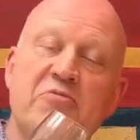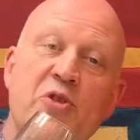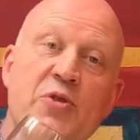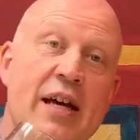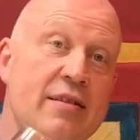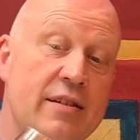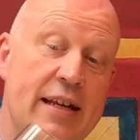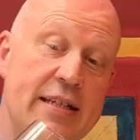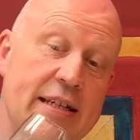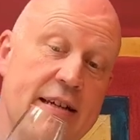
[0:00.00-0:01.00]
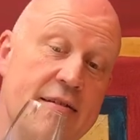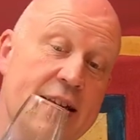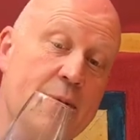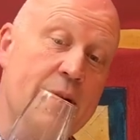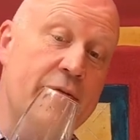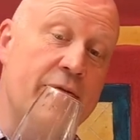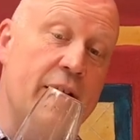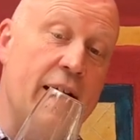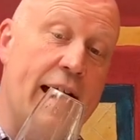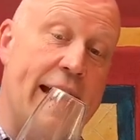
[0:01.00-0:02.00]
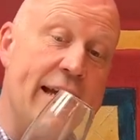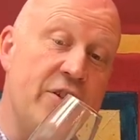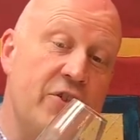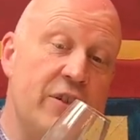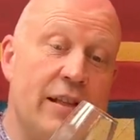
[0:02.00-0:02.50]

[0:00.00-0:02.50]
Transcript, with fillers: 2018, a little bit of uh, age,